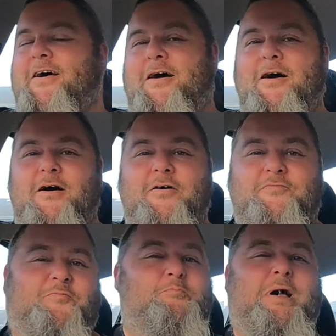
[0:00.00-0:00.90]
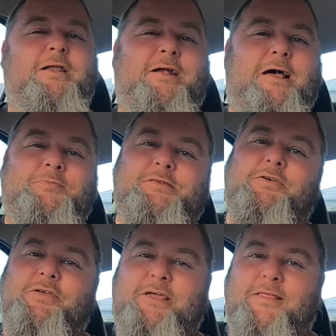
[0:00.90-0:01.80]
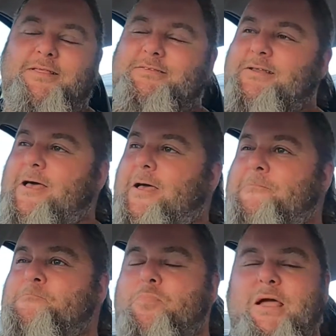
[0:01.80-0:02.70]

I've made an absolute killing today.